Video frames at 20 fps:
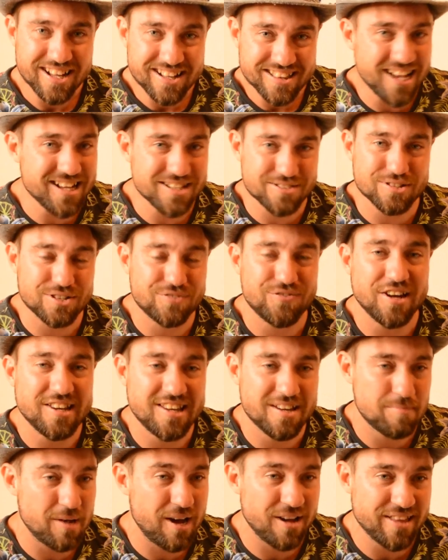That's what's
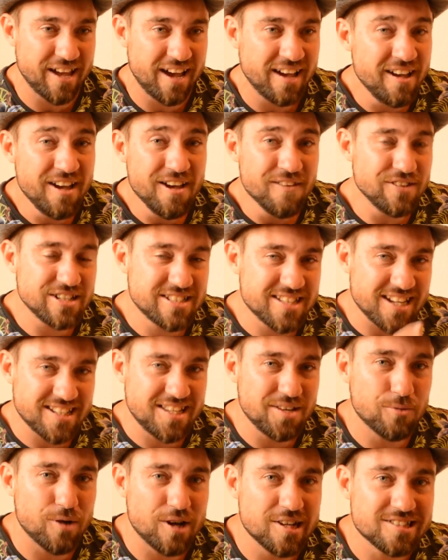funny about that. The
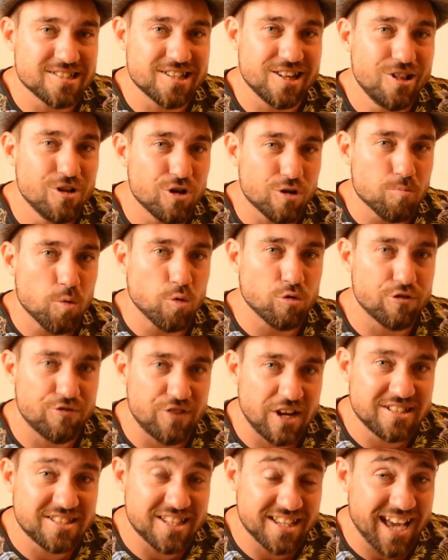Tatty ones look more
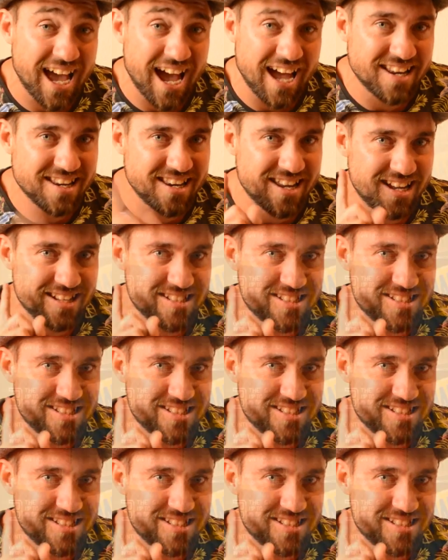authentic and they're